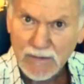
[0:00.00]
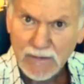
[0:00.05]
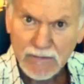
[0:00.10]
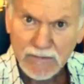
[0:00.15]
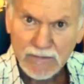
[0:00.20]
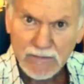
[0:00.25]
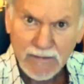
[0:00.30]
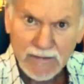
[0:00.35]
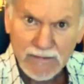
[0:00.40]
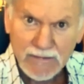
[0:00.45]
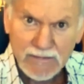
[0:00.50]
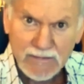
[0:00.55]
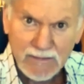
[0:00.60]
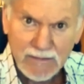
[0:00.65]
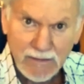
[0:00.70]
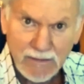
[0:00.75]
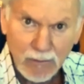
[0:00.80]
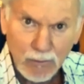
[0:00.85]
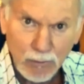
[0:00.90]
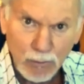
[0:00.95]
So that's
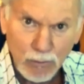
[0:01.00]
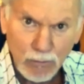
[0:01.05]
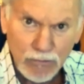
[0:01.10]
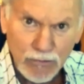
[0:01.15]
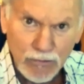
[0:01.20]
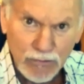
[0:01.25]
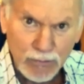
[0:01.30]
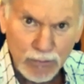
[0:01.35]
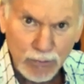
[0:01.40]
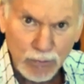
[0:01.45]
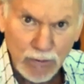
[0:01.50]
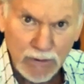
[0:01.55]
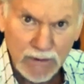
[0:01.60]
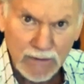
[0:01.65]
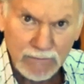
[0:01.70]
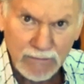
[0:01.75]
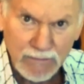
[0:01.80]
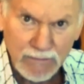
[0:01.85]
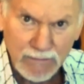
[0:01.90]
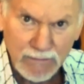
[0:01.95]
just one
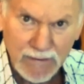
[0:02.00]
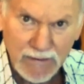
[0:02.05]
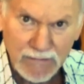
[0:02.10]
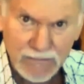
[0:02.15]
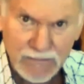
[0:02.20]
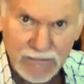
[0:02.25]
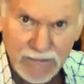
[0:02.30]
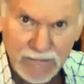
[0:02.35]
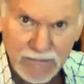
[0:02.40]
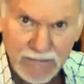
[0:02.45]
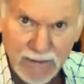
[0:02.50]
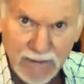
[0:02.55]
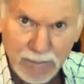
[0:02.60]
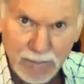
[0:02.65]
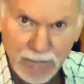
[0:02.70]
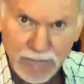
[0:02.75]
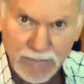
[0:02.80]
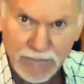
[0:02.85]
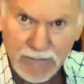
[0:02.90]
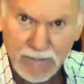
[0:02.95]
of 1,000
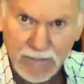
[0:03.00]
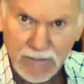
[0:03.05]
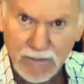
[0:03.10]
examples.